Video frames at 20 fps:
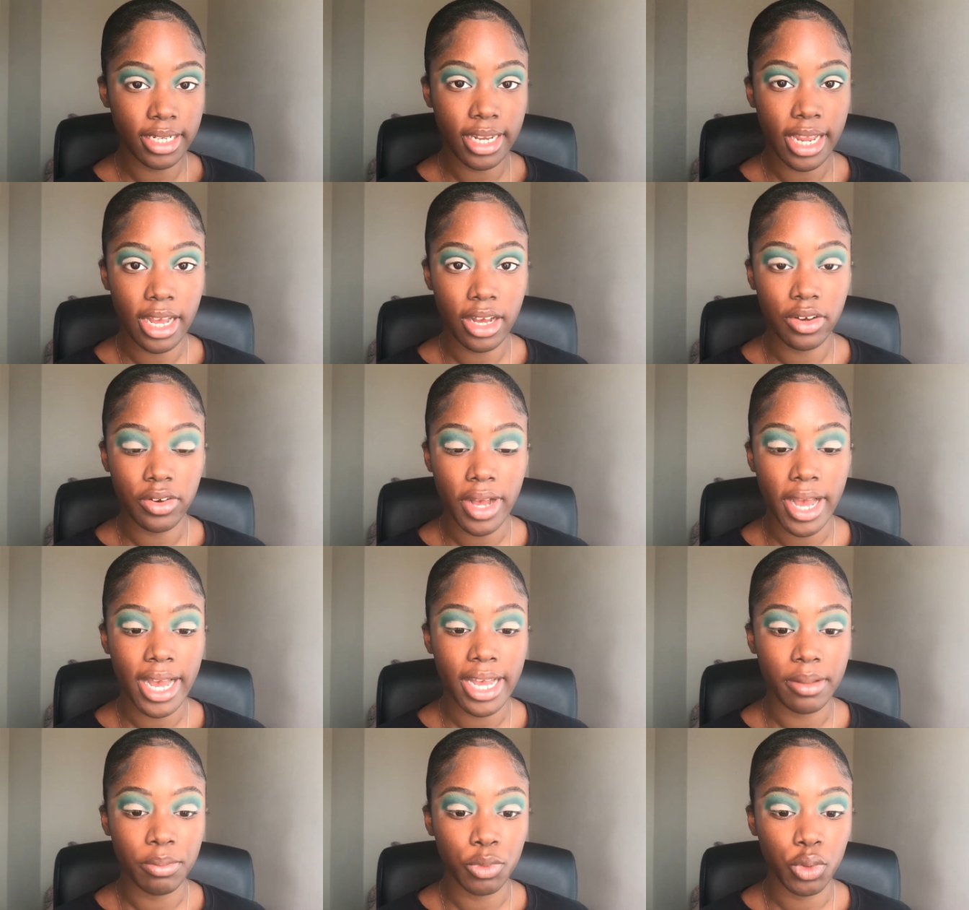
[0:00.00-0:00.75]
Now
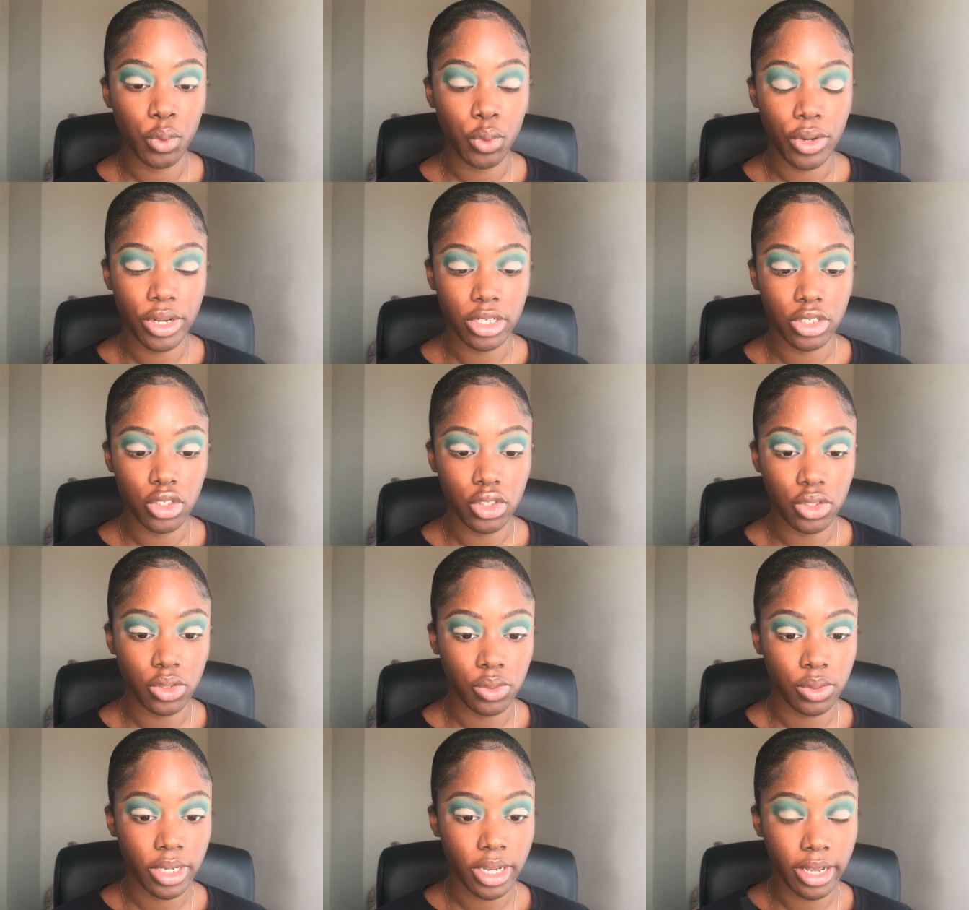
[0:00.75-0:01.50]
I'm going
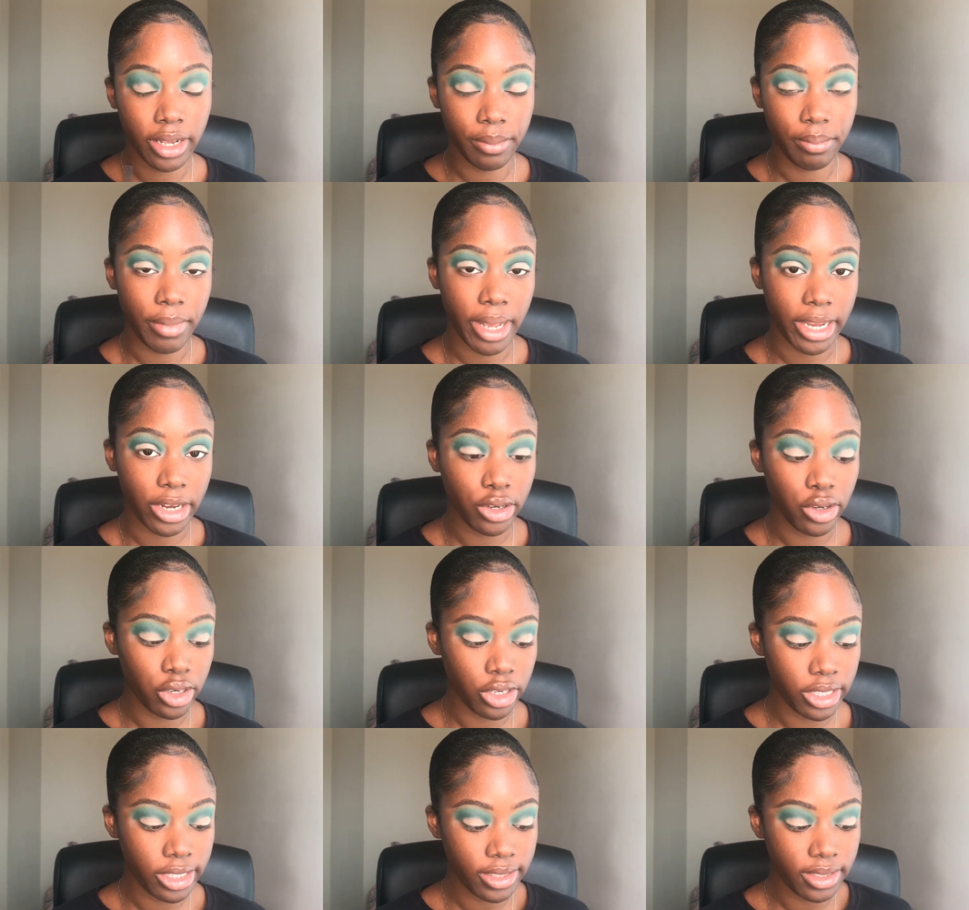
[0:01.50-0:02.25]
to cut my
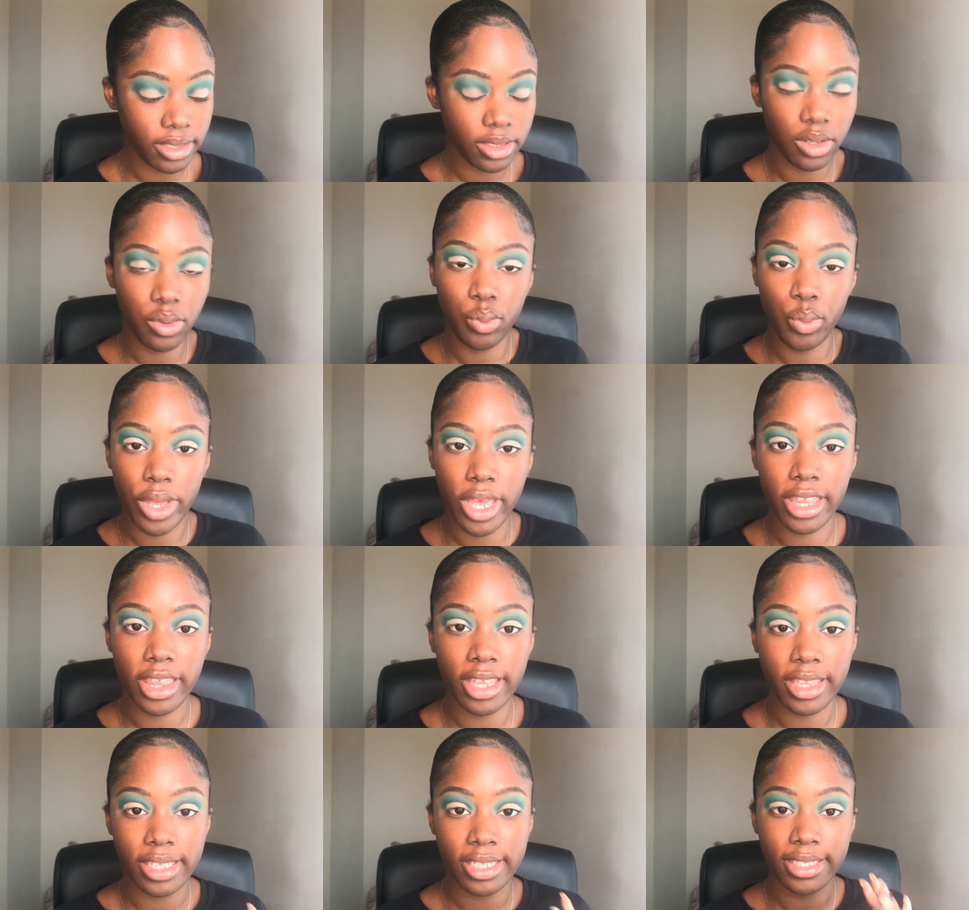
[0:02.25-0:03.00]
crease
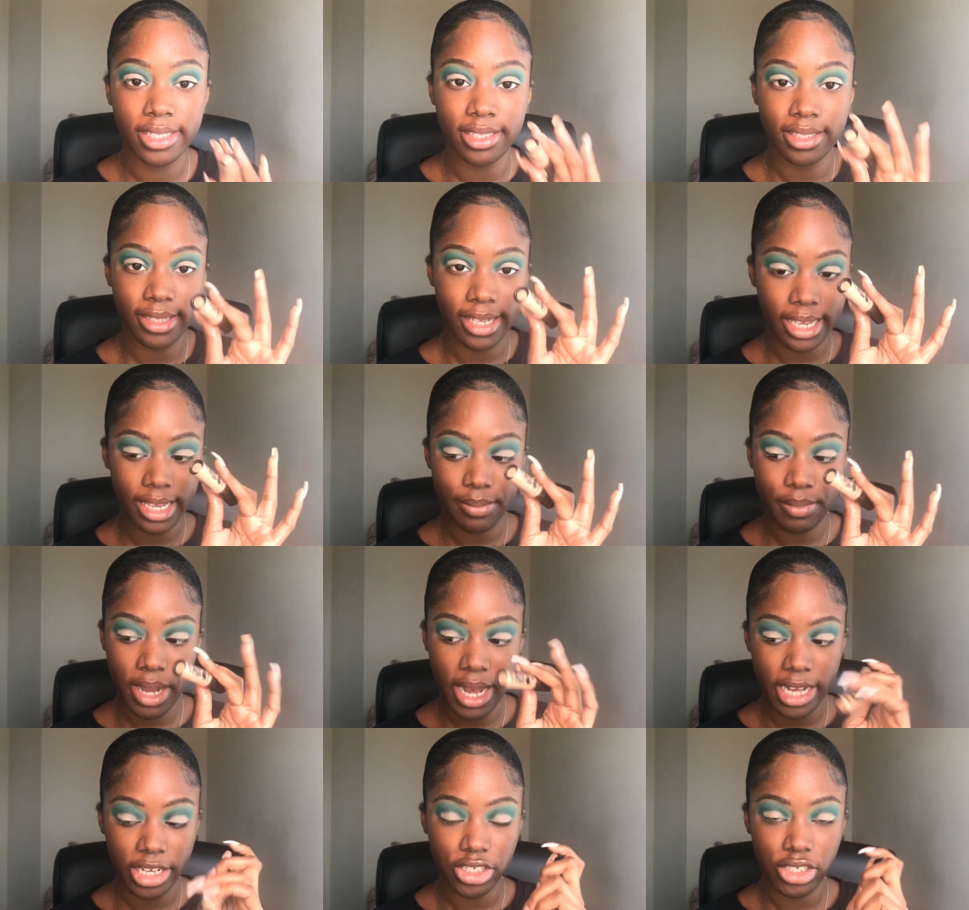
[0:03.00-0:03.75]
with the
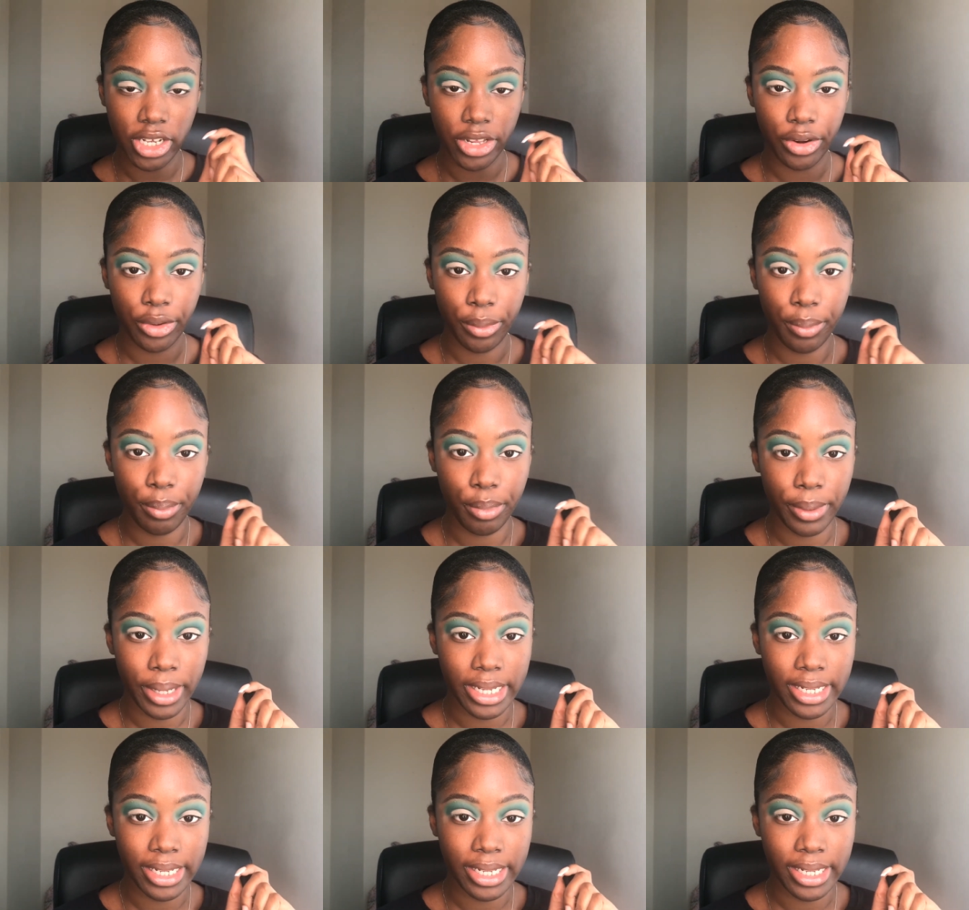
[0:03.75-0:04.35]
same eyeshadow